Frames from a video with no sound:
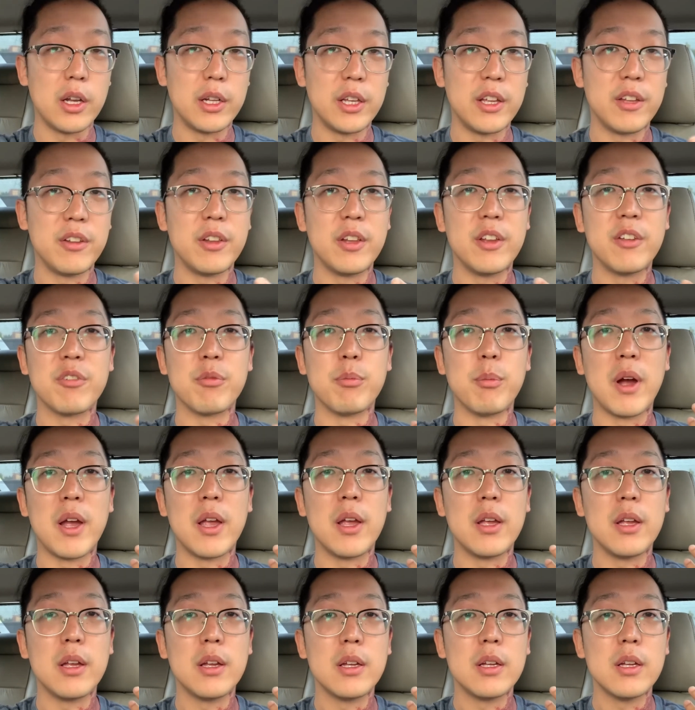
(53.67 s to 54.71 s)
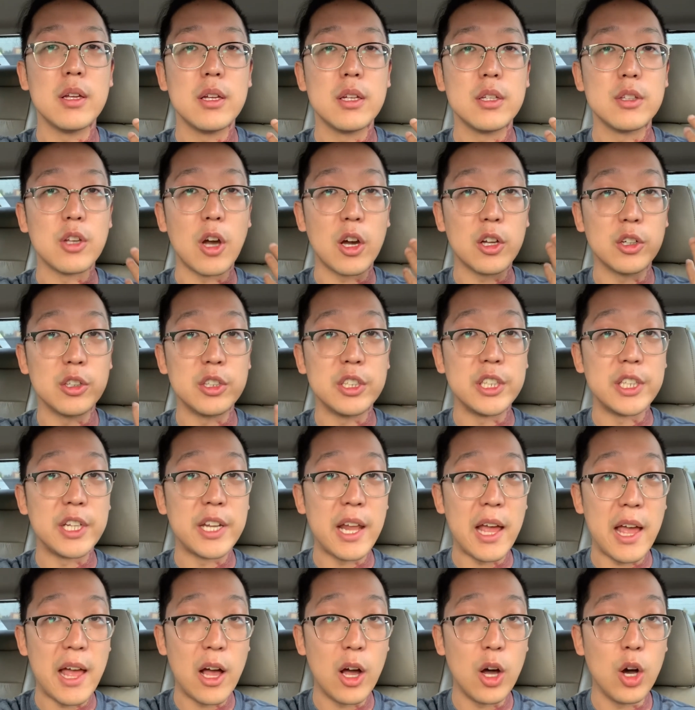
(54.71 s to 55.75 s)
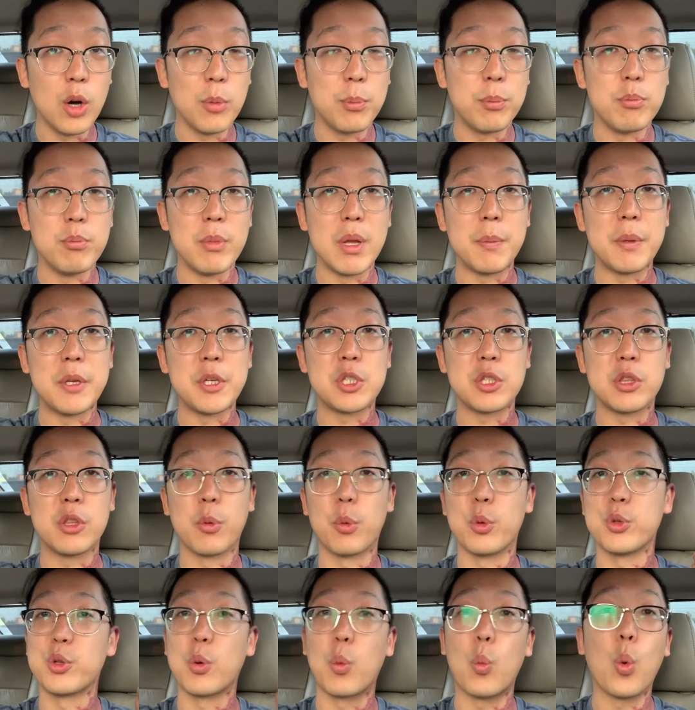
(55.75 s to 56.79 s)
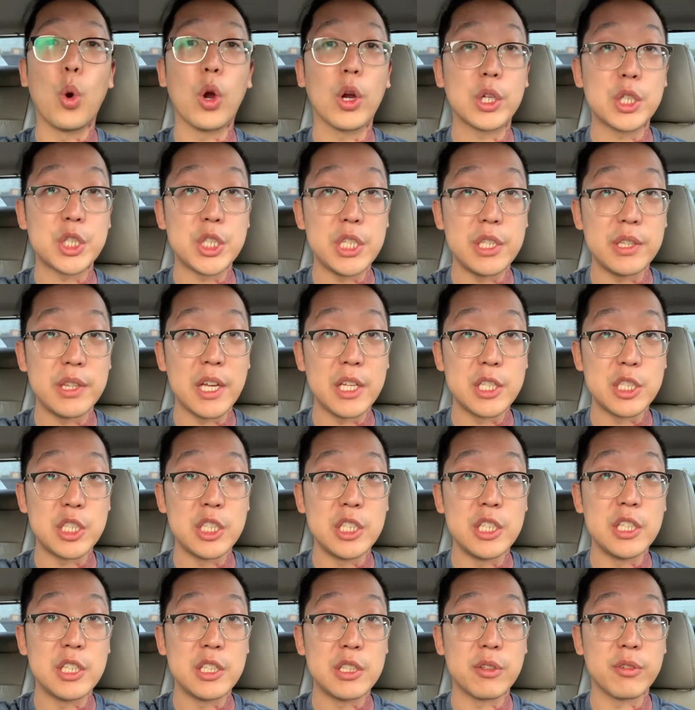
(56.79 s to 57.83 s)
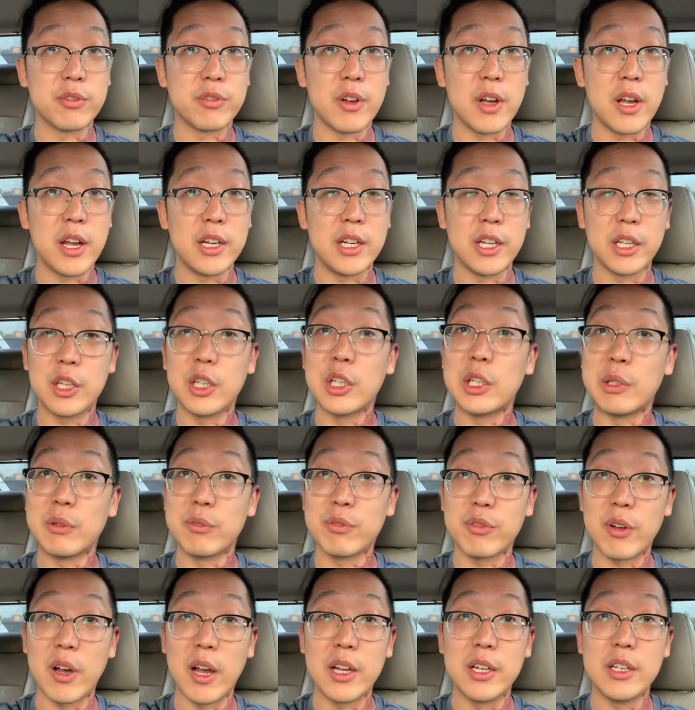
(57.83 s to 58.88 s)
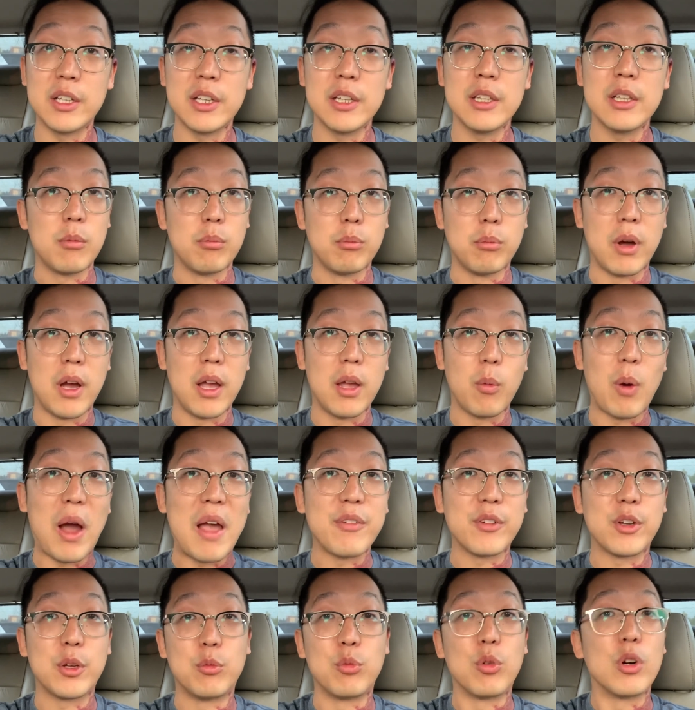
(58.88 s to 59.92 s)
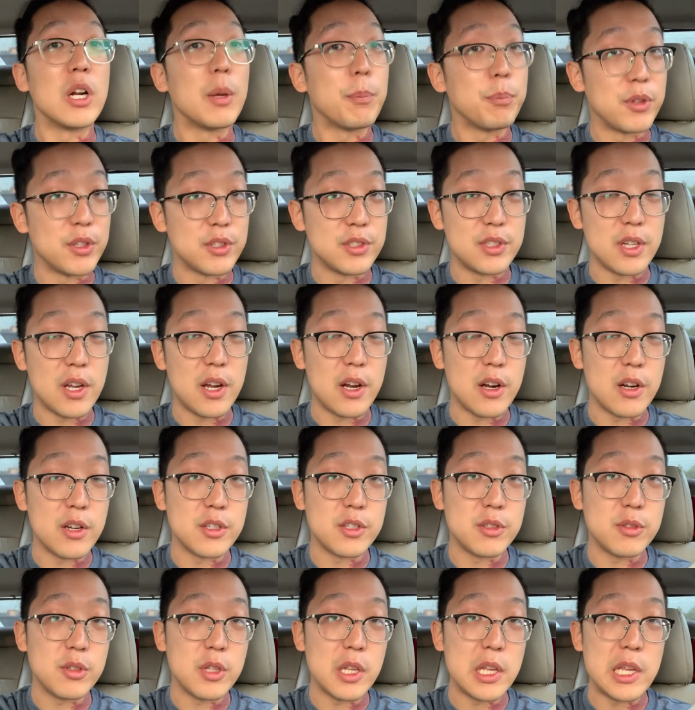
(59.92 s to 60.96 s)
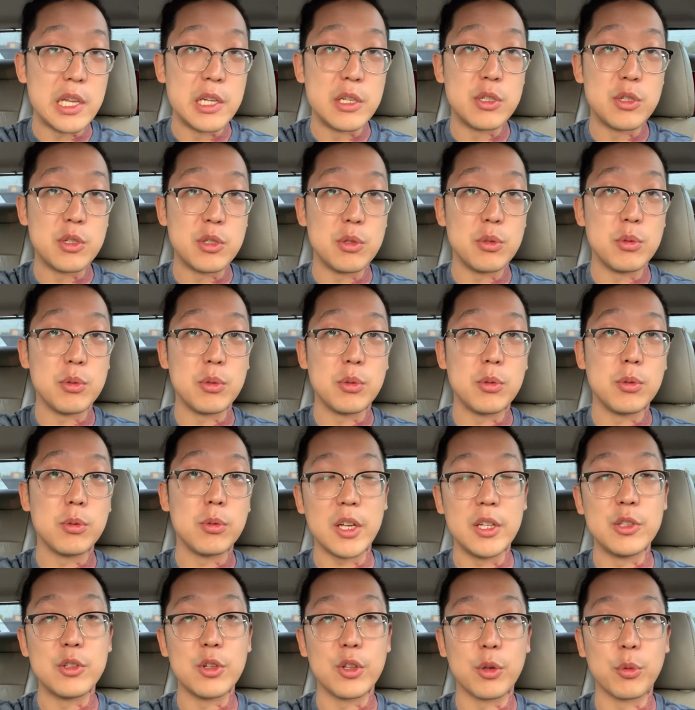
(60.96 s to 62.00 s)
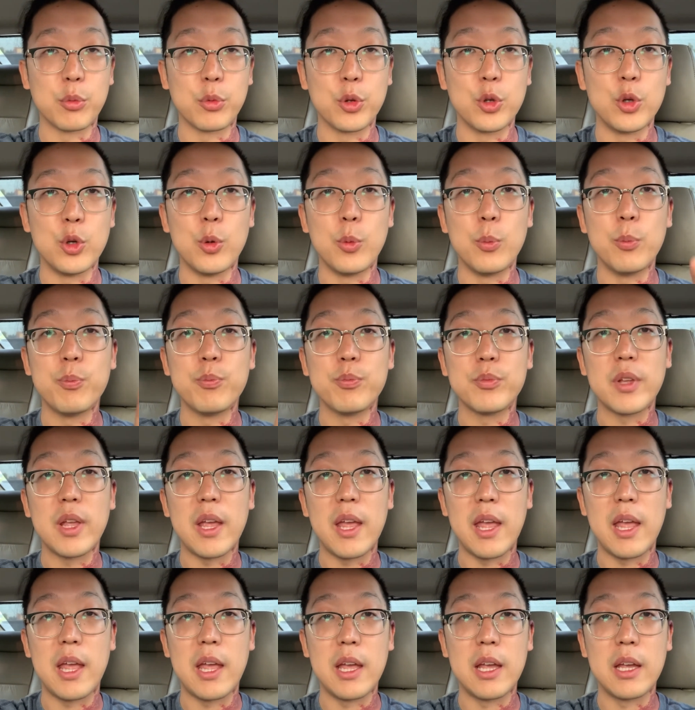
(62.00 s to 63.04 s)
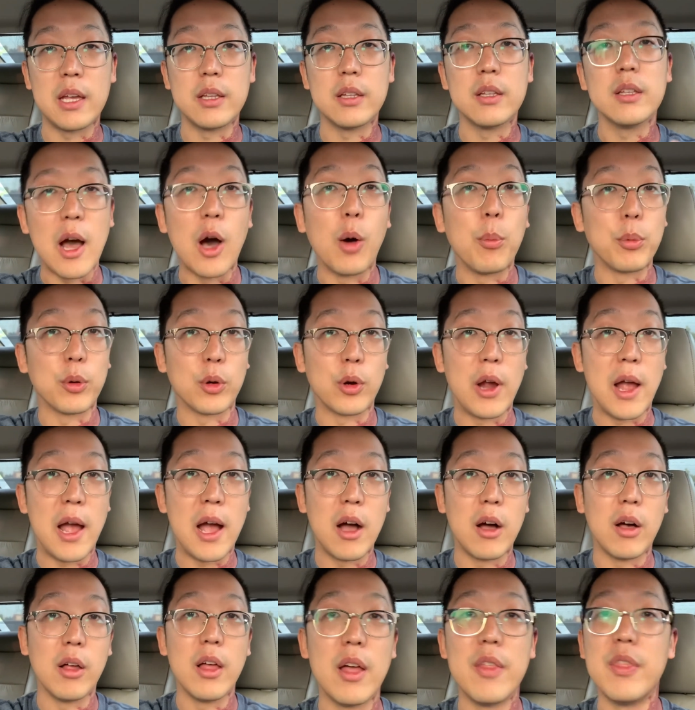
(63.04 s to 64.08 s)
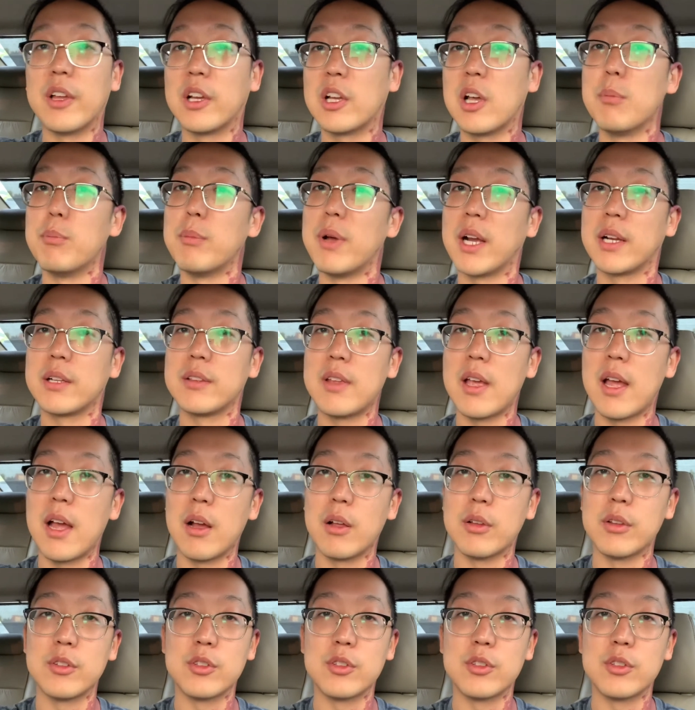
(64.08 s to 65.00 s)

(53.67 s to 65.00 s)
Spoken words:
And if my daughter needed help, maybe there was a worksheet that she needed to find and couldn't find it, my wife could run up the stairs into the room and help her out then come back down.